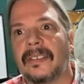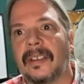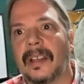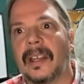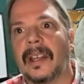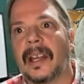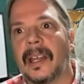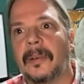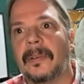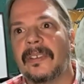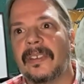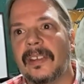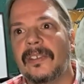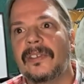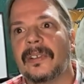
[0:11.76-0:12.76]
I was
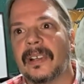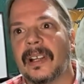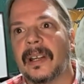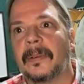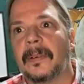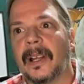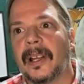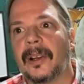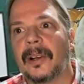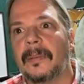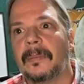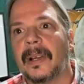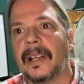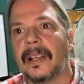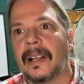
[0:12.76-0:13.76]
injured.
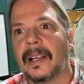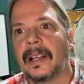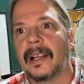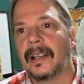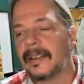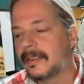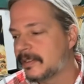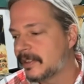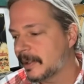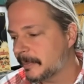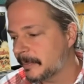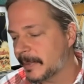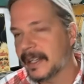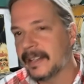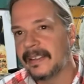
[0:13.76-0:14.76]
I
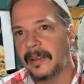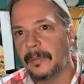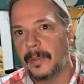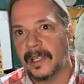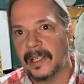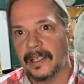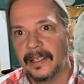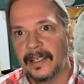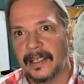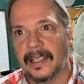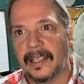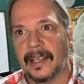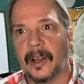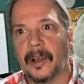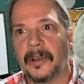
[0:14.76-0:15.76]
chipped my tibia
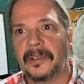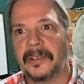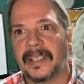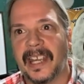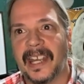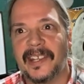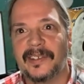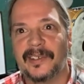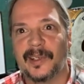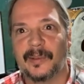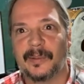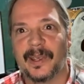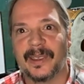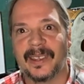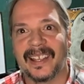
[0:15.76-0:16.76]
in an
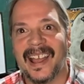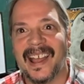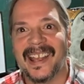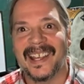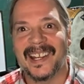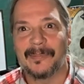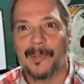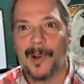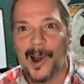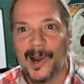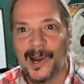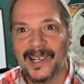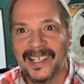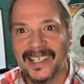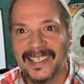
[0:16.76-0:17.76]
altercation with a guy in a
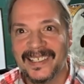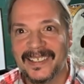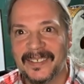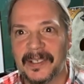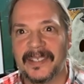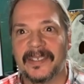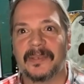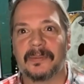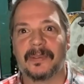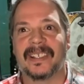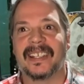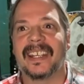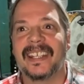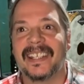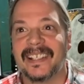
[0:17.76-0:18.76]
park, which is
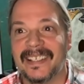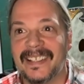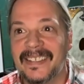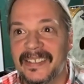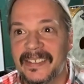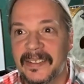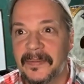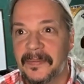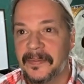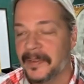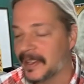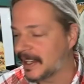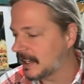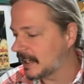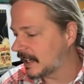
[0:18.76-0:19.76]
ridiculous.
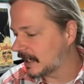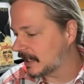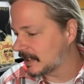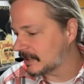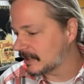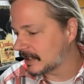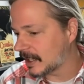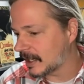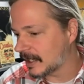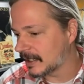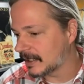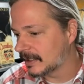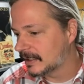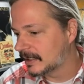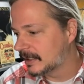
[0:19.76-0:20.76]
And
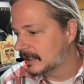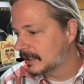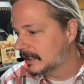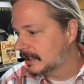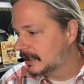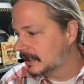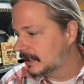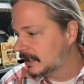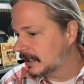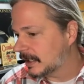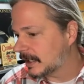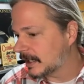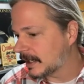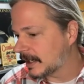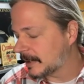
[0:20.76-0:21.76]

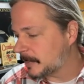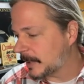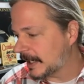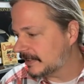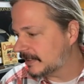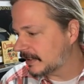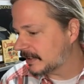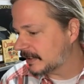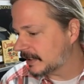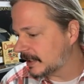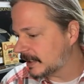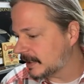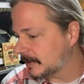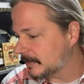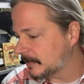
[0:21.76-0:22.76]
I
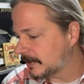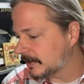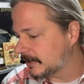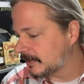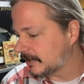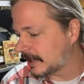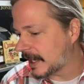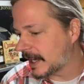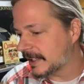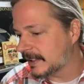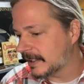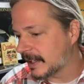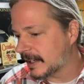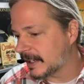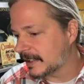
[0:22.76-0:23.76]
basically was
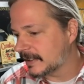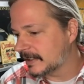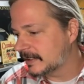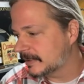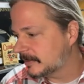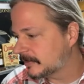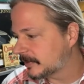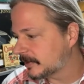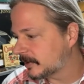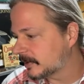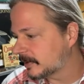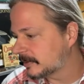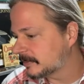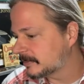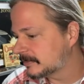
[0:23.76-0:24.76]
sidelined
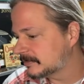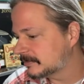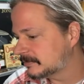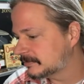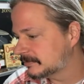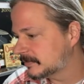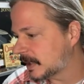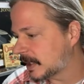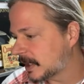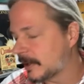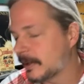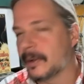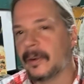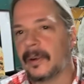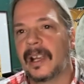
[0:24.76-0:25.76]
for, I
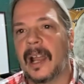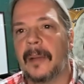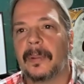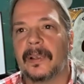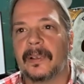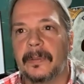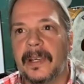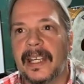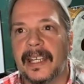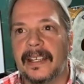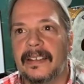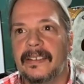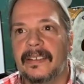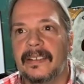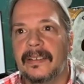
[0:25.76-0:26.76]
don't know, a couple of
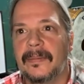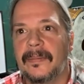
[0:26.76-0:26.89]
weeks.